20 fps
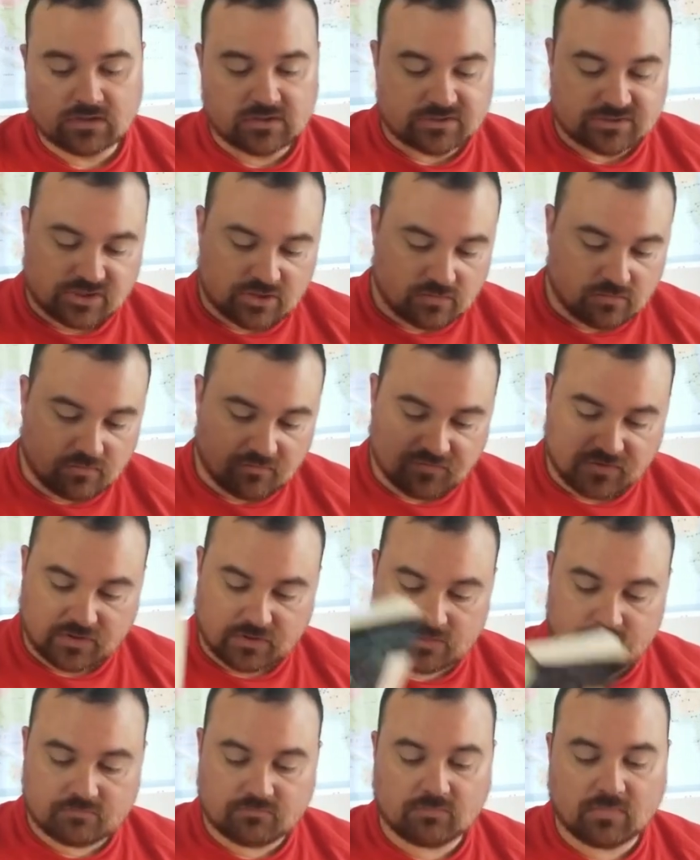So I
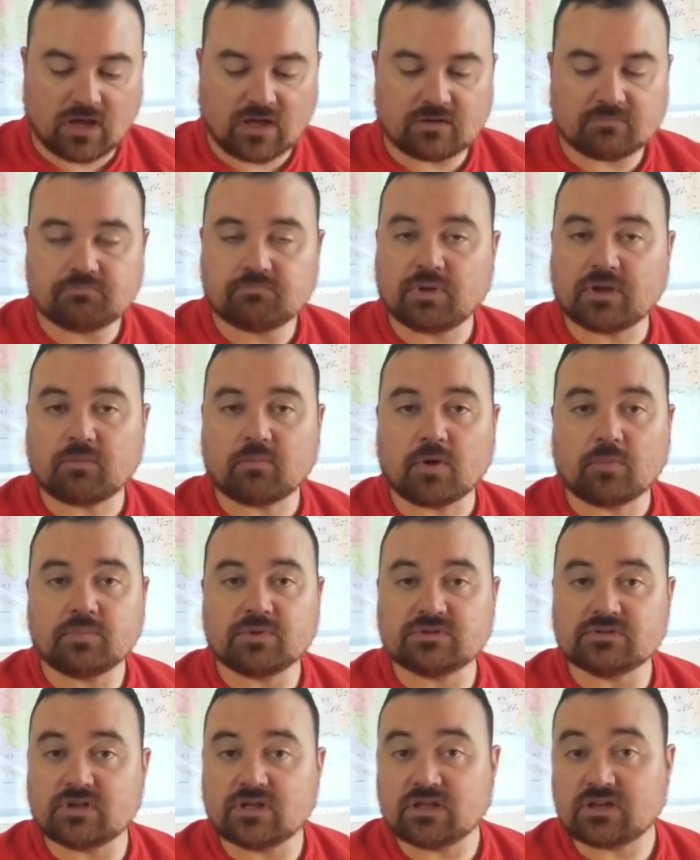figured I'd pick them up
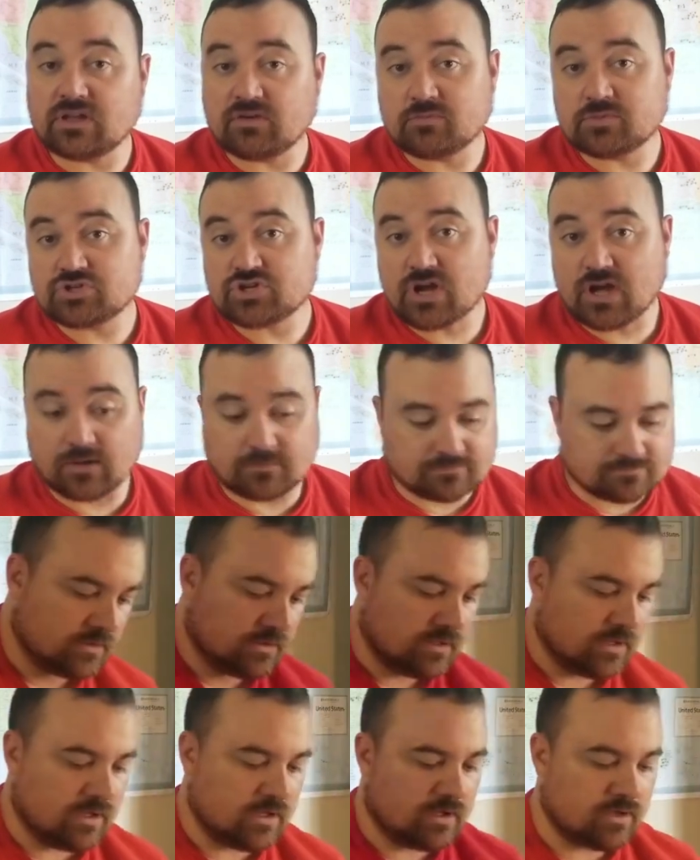and give them a shot.
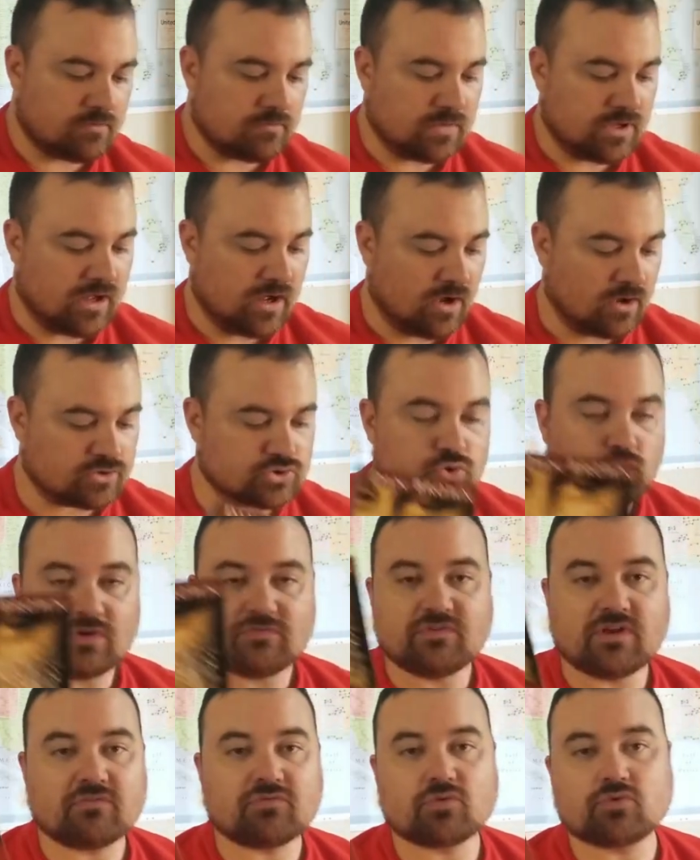Also,
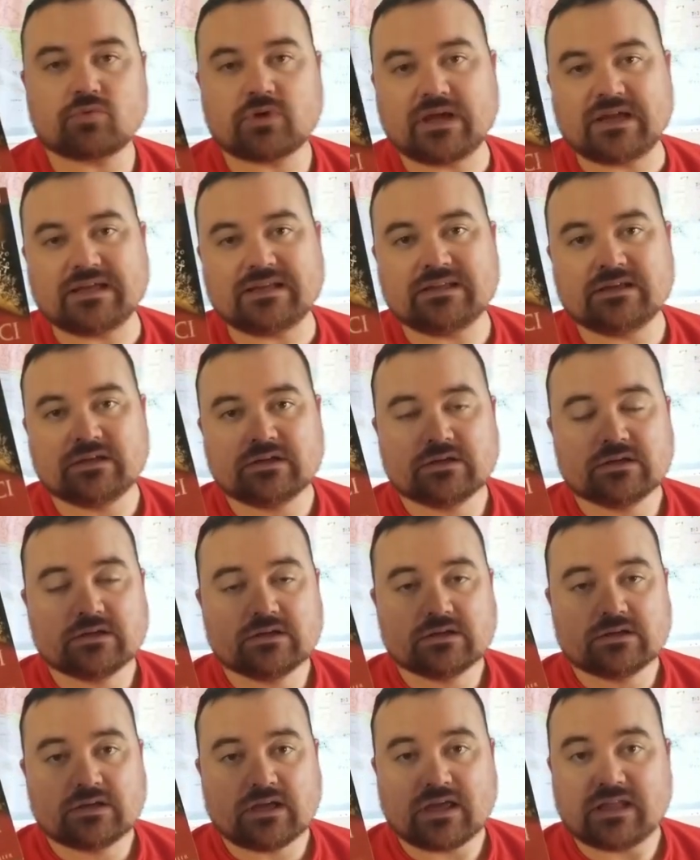I've never read
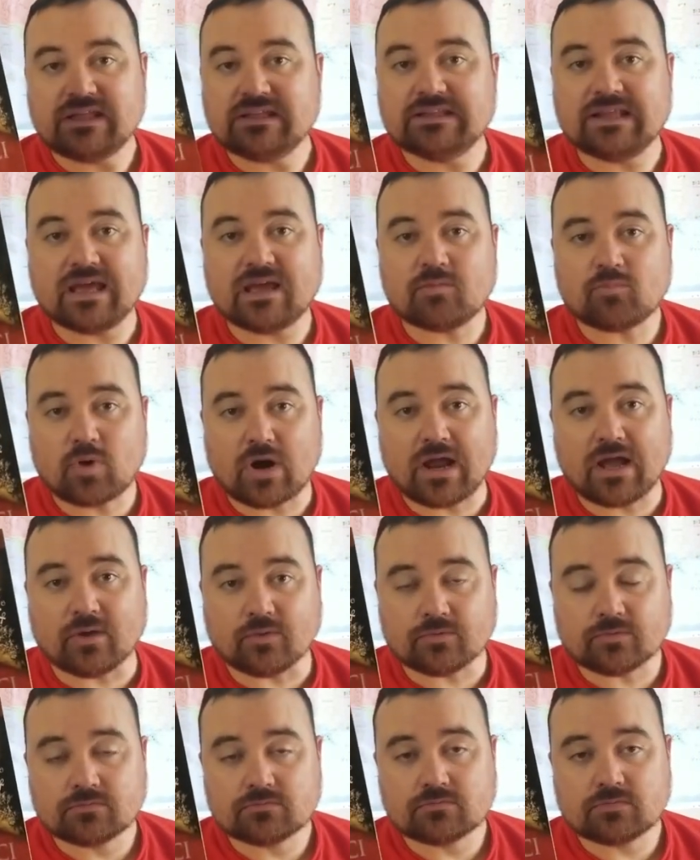any Dan
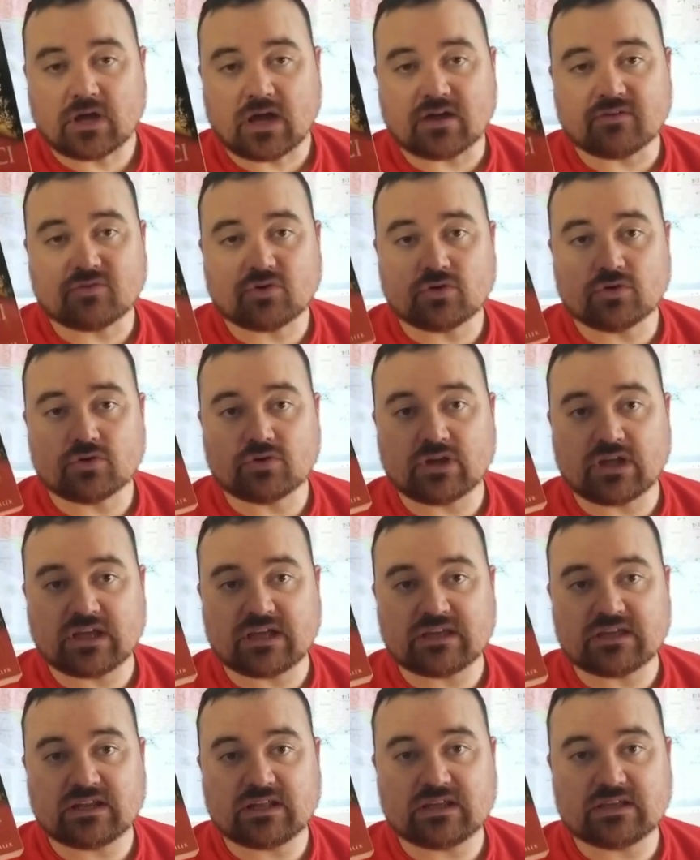Brown. I've heard
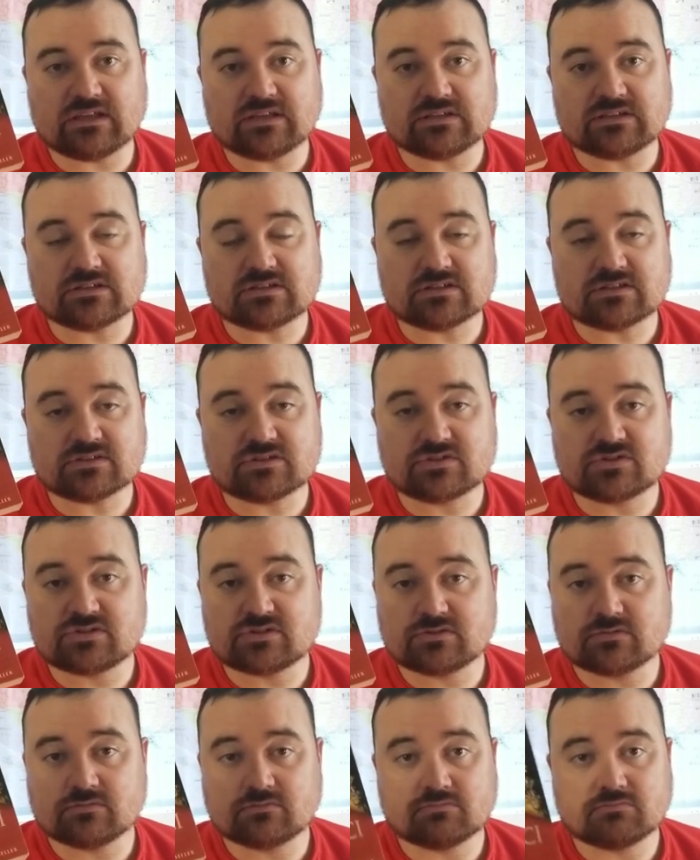it is
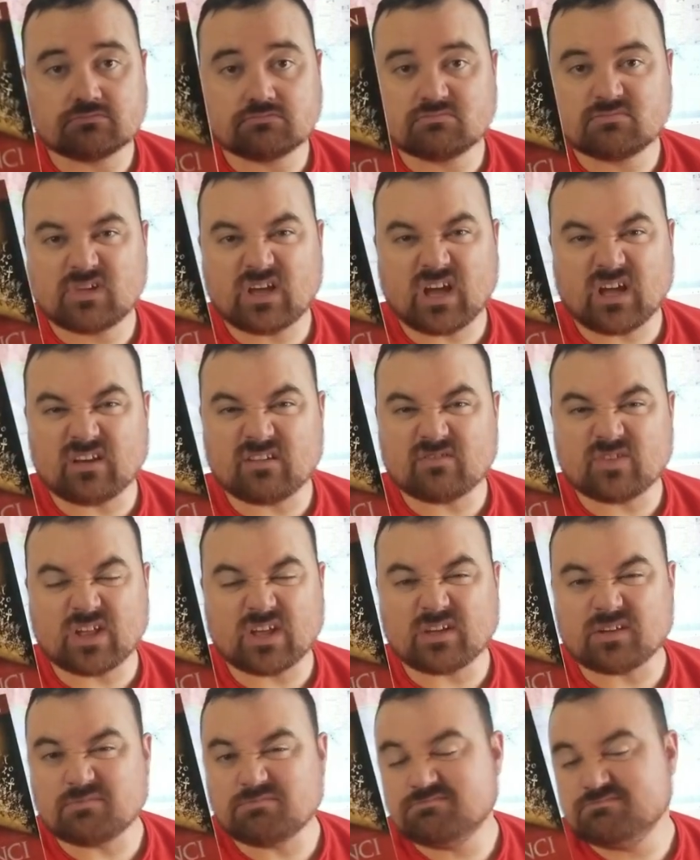kind of
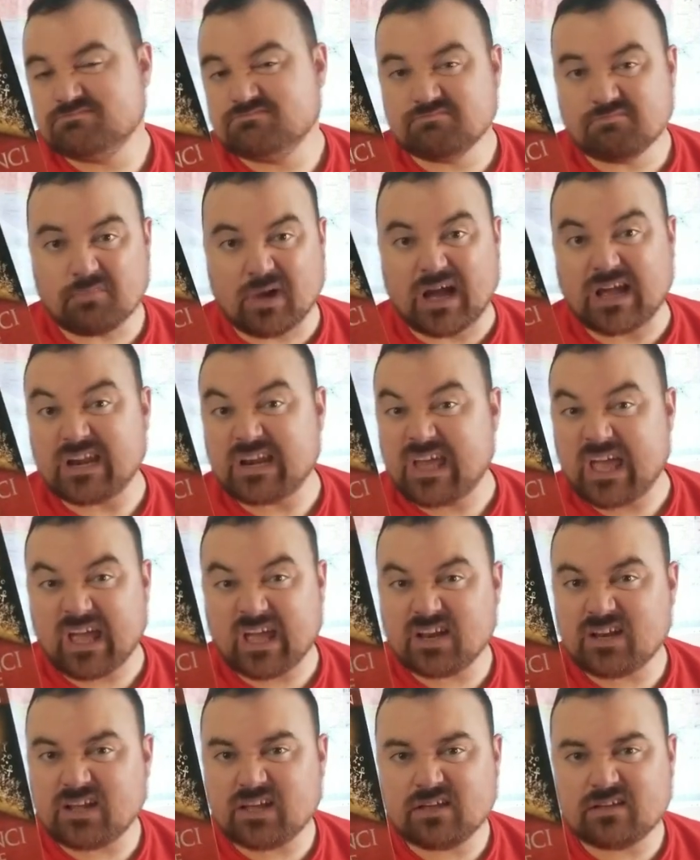like mind
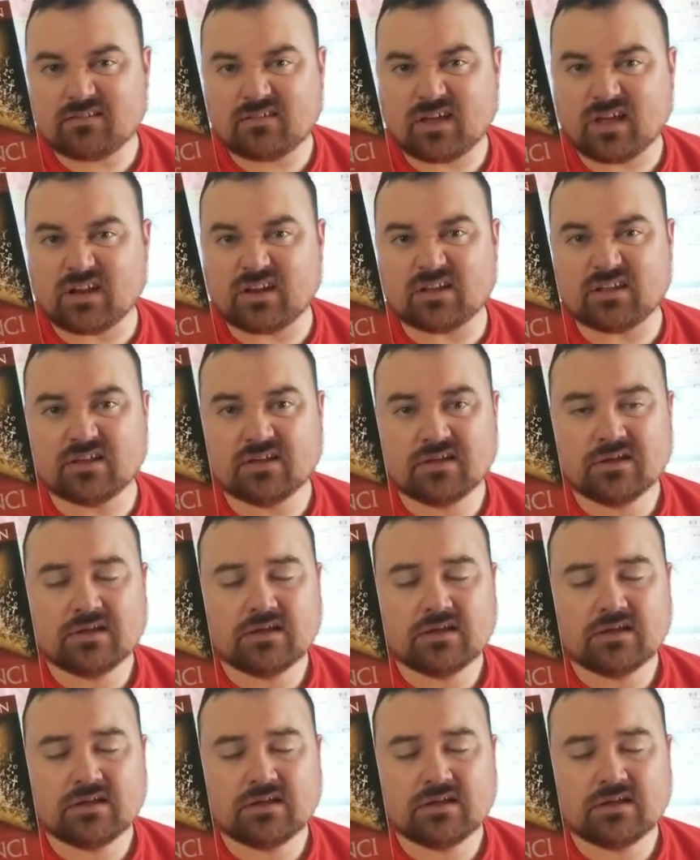candy, kind of.